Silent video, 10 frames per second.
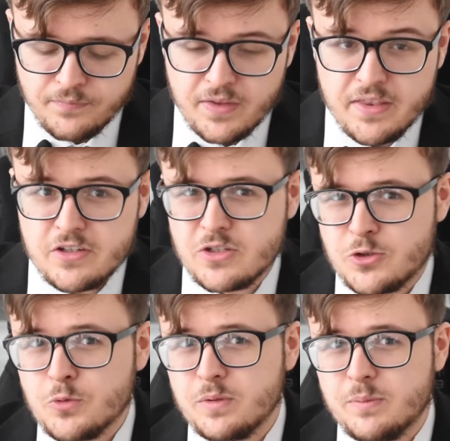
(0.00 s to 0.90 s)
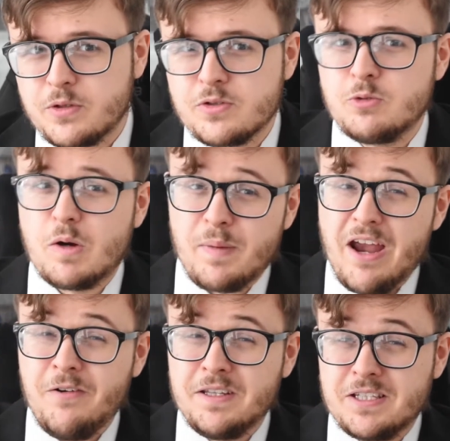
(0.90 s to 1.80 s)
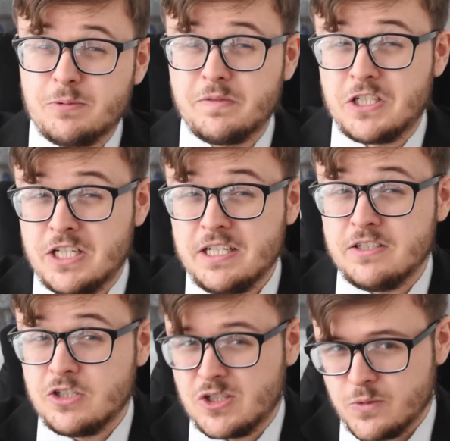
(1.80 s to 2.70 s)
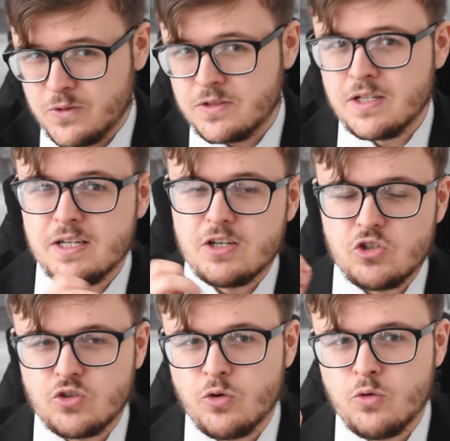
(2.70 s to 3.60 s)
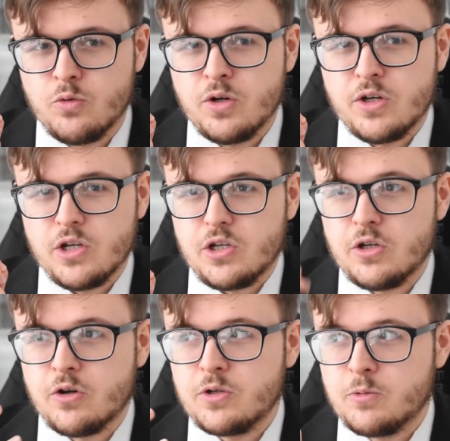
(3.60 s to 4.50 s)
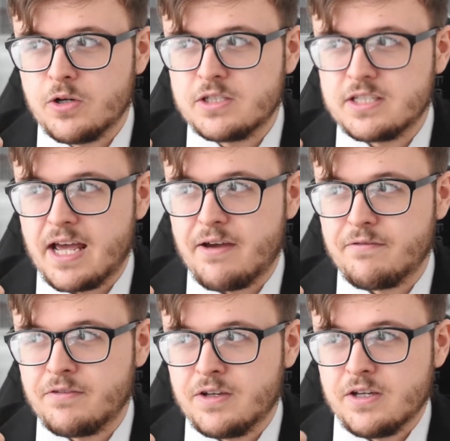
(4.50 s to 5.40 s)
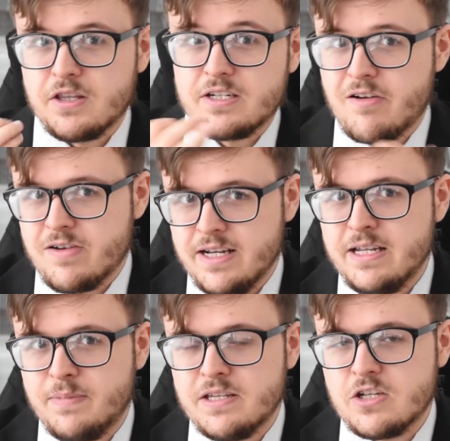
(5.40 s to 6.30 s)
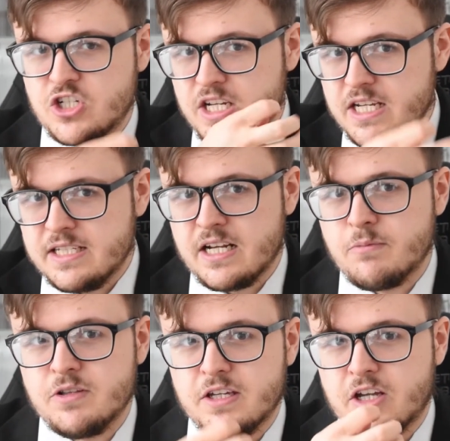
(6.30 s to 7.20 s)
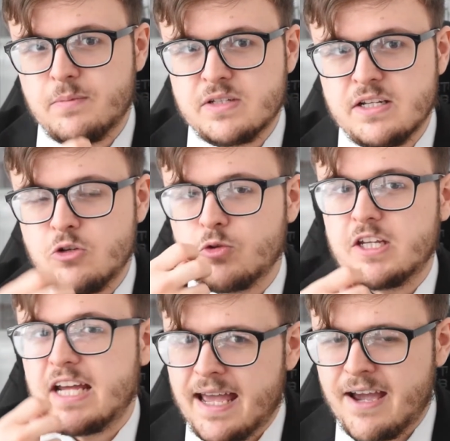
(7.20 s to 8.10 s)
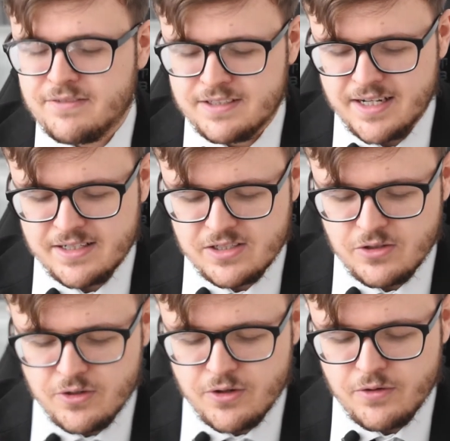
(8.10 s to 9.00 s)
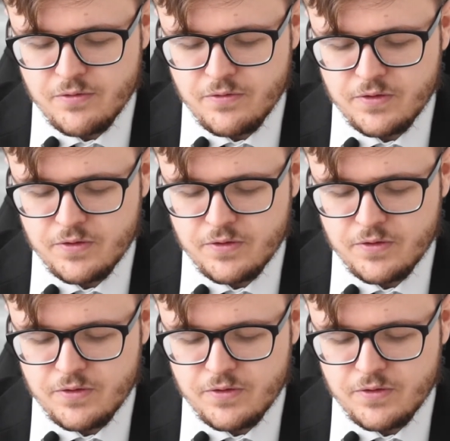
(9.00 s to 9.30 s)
That is assumably because you are pairing this with a cheese sauce. So, you want to have the Dairylea be the cheese element that comes in, and you want that aftertaste of